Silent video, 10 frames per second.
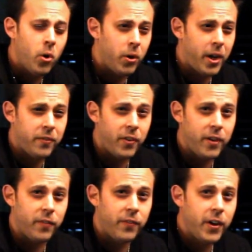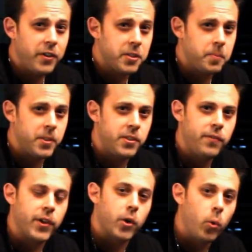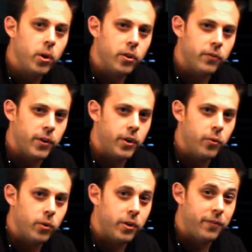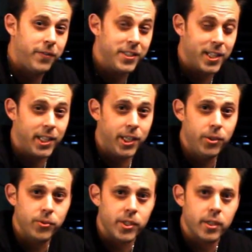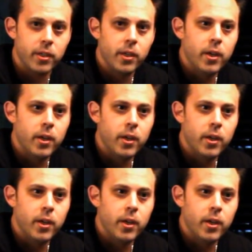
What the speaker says: where you have to have a very specific coilover in order to physically use it.